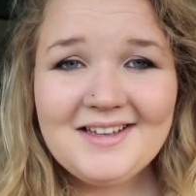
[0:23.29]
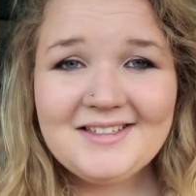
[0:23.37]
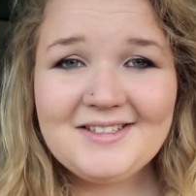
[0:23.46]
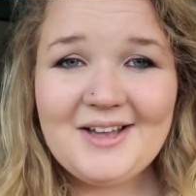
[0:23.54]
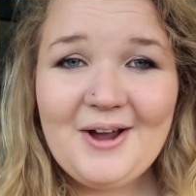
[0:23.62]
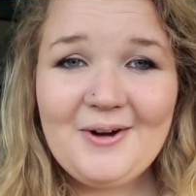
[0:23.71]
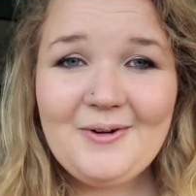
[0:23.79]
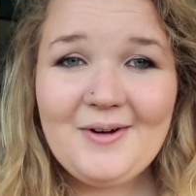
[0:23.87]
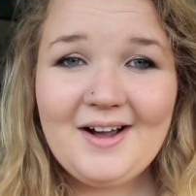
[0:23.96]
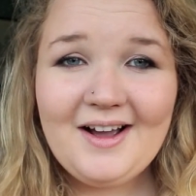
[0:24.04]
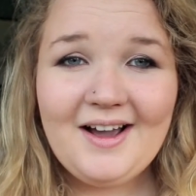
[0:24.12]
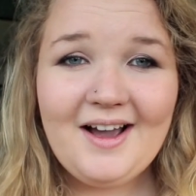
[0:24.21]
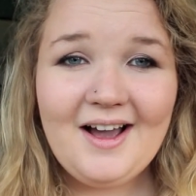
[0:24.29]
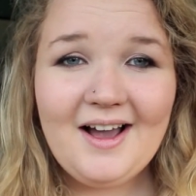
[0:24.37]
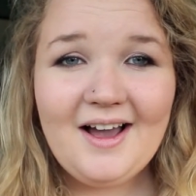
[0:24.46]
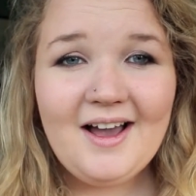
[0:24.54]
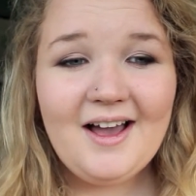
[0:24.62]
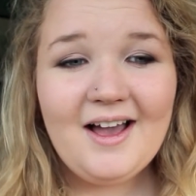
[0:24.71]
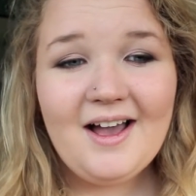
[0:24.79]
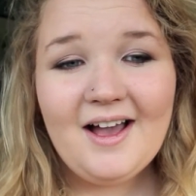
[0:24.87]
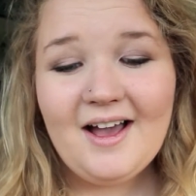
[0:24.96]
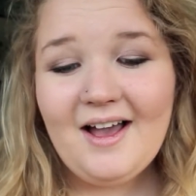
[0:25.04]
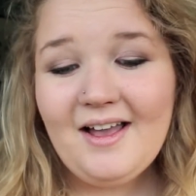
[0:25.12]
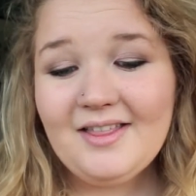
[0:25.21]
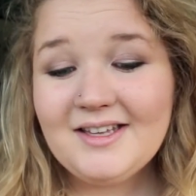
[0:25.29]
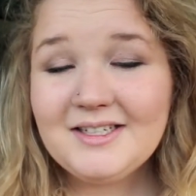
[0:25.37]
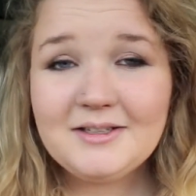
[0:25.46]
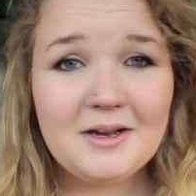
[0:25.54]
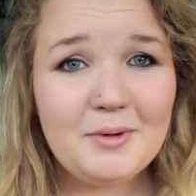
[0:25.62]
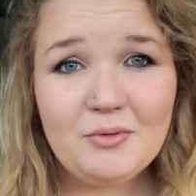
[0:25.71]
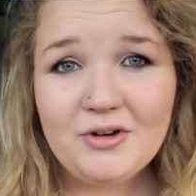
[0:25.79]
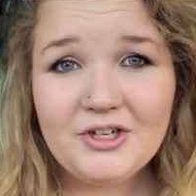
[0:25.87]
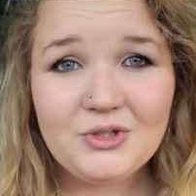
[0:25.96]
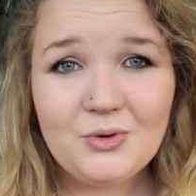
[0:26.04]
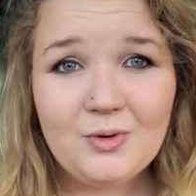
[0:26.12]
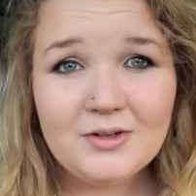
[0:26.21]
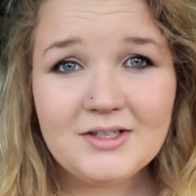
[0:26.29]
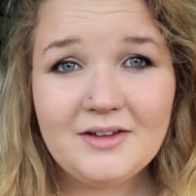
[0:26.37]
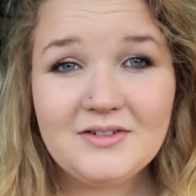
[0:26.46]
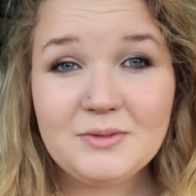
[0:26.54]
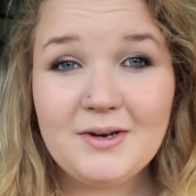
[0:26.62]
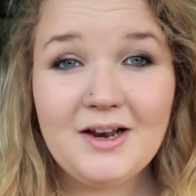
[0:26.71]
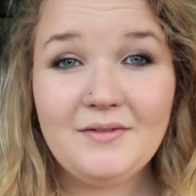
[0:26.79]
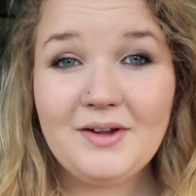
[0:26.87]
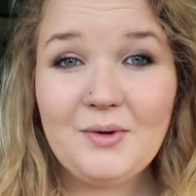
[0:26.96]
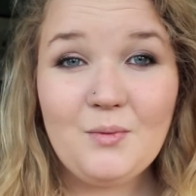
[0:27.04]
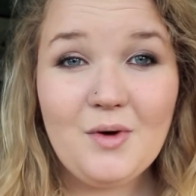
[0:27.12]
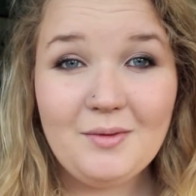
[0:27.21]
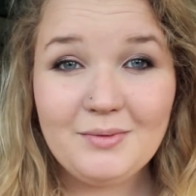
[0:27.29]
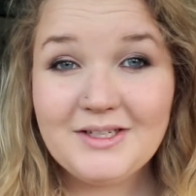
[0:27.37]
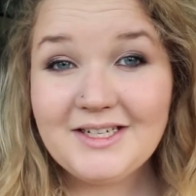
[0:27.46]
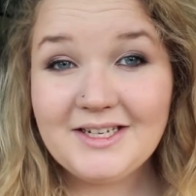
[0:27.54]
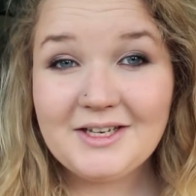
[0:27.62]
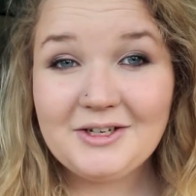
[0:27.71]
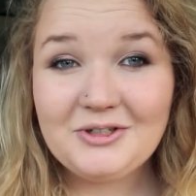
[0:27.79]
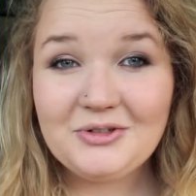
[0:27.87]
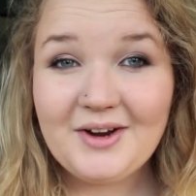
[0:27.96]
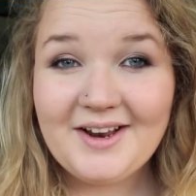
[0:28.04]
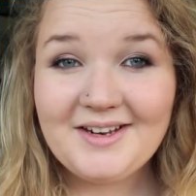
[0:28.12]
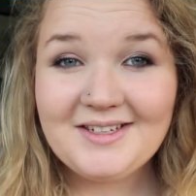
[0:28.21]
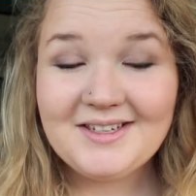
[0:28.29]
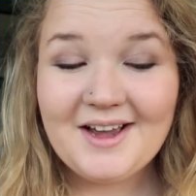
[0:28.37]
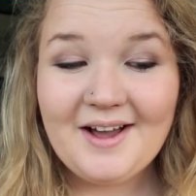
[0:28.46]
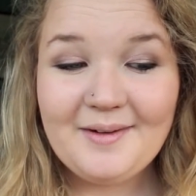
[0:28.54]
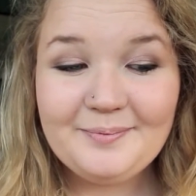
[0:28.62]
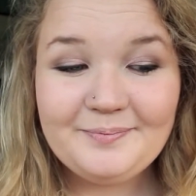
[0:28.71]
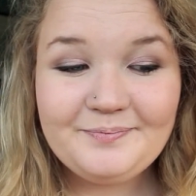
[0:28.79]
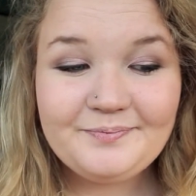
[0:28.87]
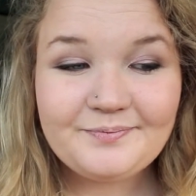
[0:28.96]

So this is going to be pretty short because I've just been loving one particular trend. I